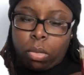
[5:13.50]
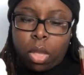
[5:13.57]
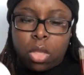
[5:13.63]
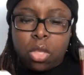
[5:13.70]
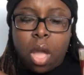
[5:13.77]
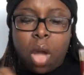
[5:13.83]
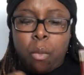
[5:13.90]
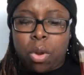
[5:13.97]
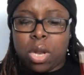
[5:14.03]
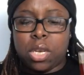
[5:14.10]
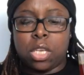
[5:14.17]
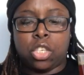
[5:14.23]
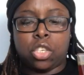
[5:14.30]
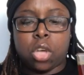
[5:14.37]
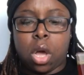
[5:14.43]
Y'all wanted
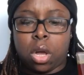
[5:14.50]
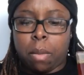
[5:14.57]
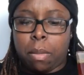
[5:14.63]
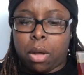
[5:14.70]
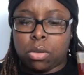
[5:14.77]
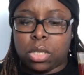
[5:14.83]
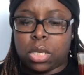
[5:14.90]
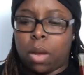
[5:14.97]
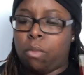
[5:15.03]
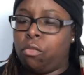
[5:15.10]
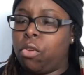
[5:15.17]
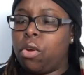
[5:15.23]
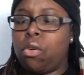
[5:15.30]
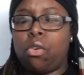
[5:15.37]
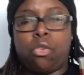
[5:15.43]
to talk about something
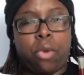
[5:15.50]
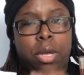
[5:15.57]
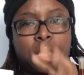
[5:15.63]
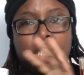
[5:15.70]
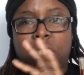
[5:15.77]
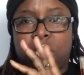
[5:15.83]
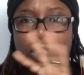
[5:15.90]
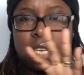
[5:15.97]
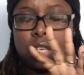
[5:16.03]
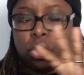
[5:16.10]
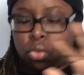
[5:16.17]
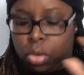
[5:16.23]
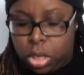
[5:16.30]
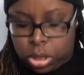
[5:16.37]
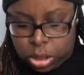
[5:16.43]
real quick, just to touch
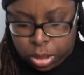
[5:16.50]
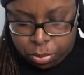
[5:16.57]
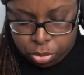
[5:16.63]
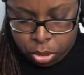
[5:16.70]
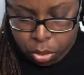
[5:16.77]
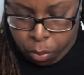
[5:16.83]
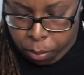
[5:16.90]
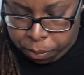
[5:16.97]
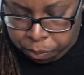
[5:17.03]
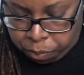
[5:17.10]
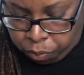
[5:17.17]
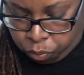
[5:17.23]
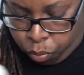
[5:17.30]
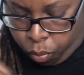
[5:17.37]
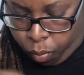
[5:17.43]
on this subject.
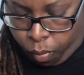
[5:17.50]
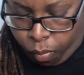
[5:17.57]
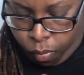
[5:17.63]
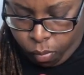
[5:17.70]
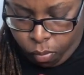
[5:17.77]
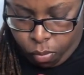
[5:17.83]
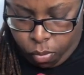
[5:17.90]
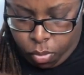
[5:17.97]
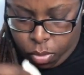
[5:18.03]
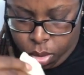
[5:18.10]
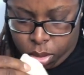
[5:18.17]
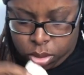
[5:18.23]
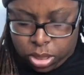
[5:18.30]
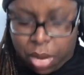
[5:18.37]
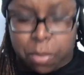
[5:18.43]

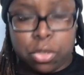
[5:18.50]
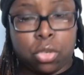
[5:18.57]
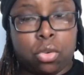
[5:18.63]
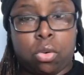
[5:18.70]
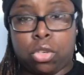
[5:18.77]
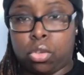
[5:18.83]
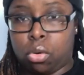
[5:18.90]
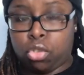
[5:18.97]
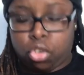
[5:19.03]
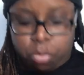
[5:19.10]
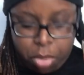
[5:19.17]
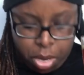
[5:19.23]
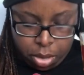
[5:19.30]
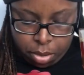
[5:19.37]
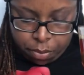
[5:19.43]
Because I was on social
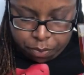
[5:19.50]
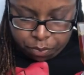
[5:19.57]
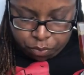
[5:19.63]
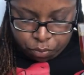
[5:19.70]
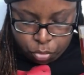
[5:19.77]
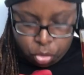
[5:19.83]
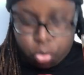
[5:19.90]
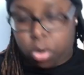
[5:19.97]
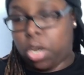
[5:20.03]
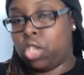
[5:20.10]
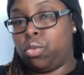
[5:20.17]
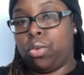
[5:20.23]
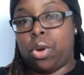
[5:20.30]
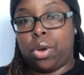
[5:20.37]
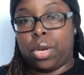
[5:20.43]
media. You know,
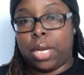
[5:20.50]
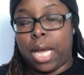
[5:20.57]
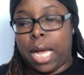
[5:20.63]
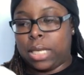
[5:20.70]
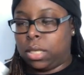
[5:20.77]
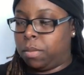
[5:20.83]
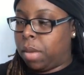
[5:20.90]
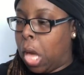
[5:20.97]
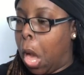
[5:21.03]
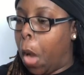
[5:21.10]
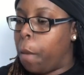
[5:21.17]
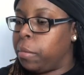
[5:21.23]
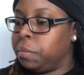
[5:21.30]
that's where all the gossip at.